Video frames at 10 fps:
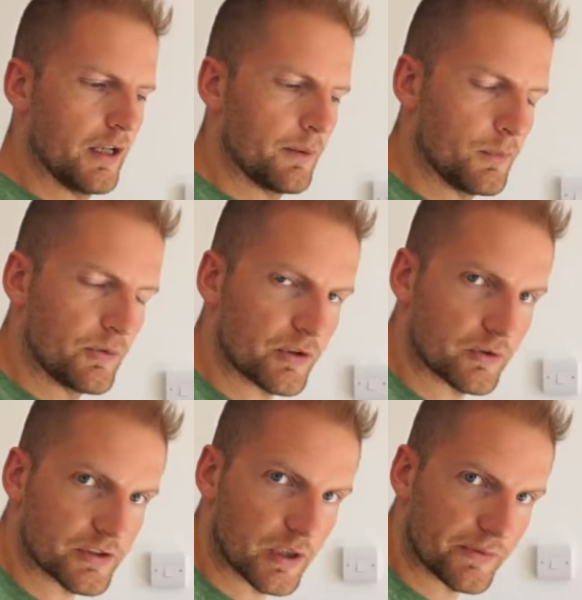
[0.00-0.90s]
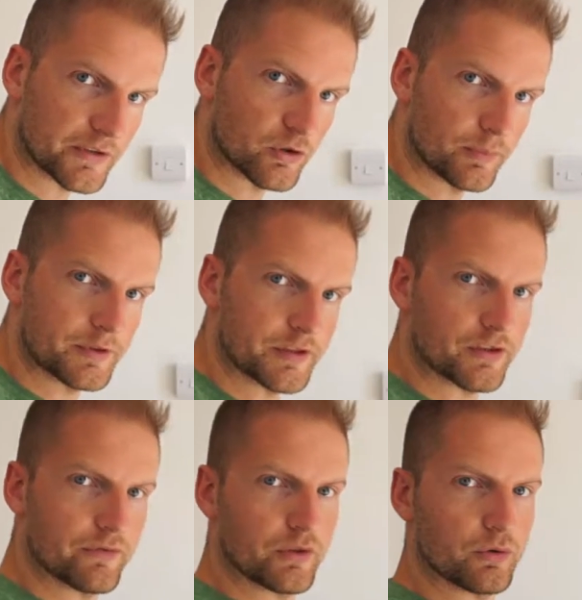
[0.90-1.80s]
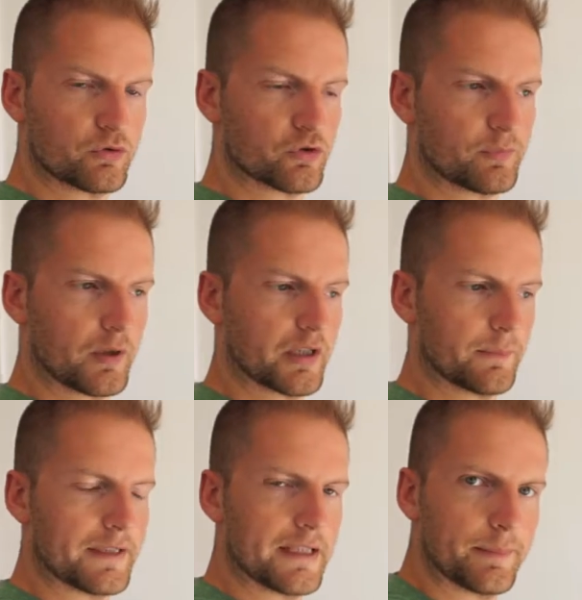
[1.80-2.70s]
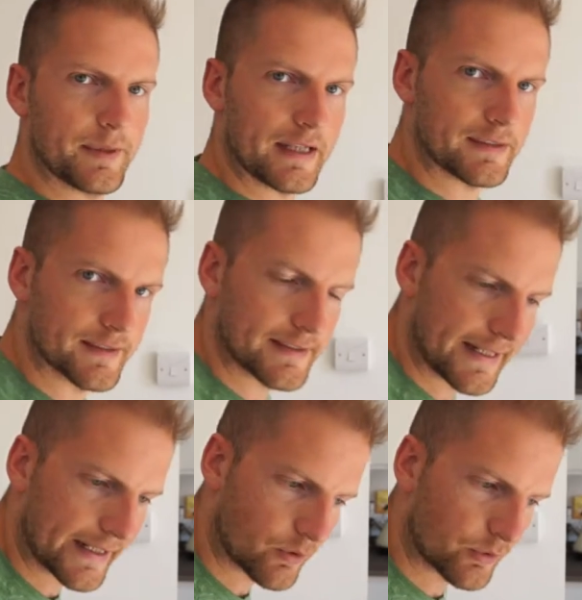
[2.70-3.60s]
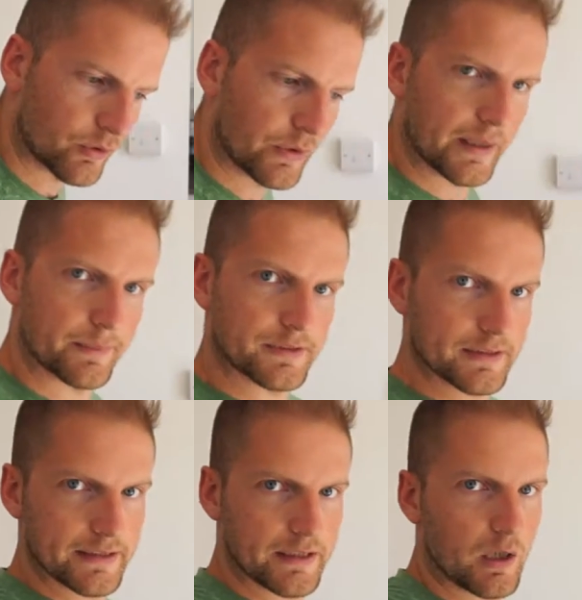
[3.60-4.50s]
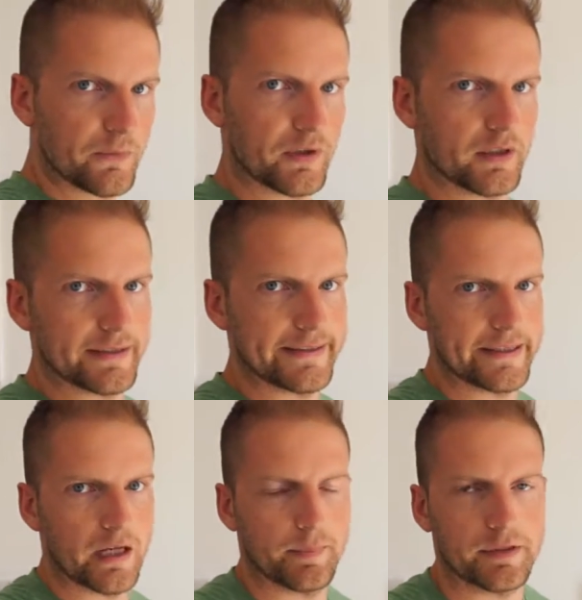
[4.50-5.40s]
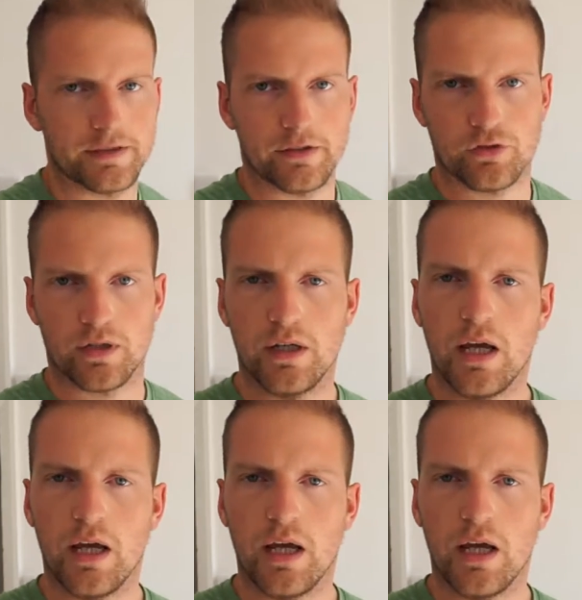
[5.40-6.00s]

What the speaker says: moving yourself into a position of a neutral spine and manipulating the angle at your hips, leaning over, leaning up, etc.